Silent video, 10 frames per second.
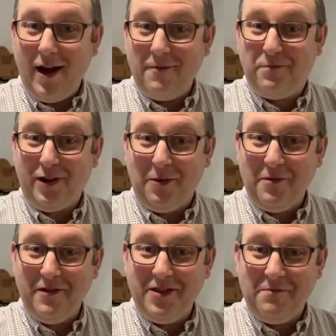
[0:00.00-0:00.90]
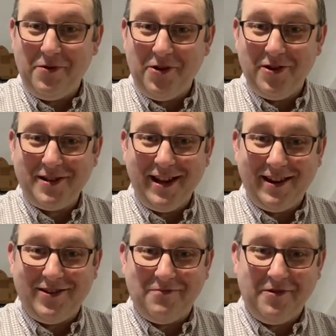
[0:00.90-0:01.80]
Plumber and the postie,
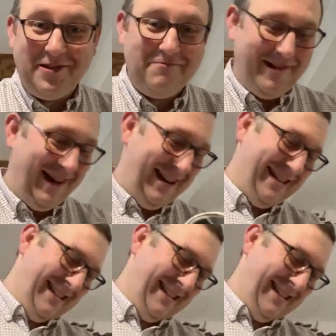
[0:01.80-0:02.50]
double the price.